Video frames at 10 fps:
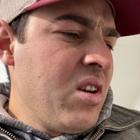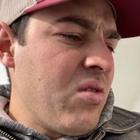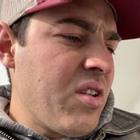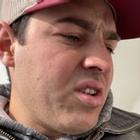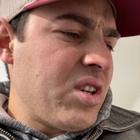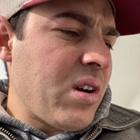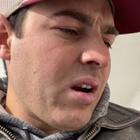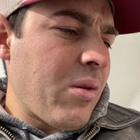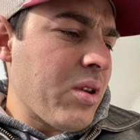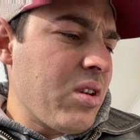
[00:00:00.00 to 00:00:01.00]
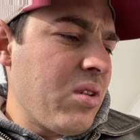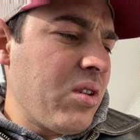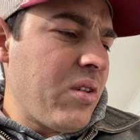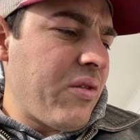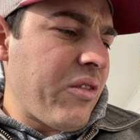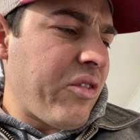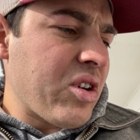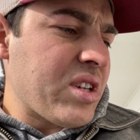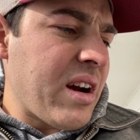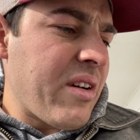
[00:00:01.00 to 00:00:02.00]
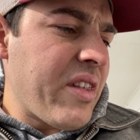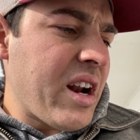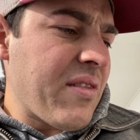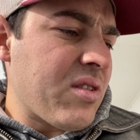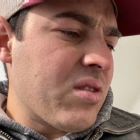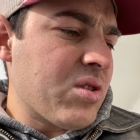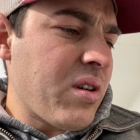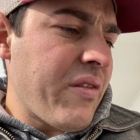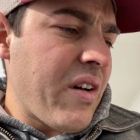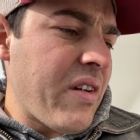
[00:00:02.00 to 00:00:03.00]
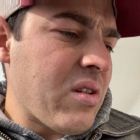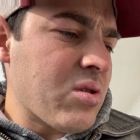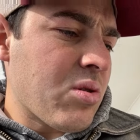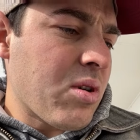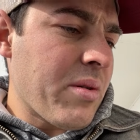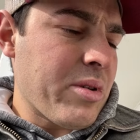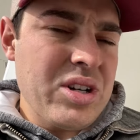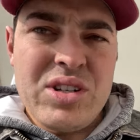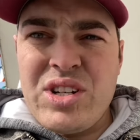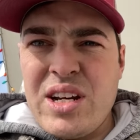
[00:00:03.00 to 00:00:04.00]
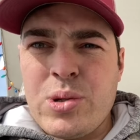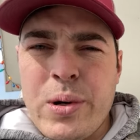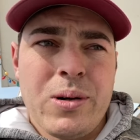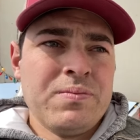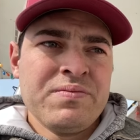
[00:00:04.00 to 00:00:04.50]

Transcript: run the generator with no load for first hour, and then after 25 hours of normal operation, change the oil.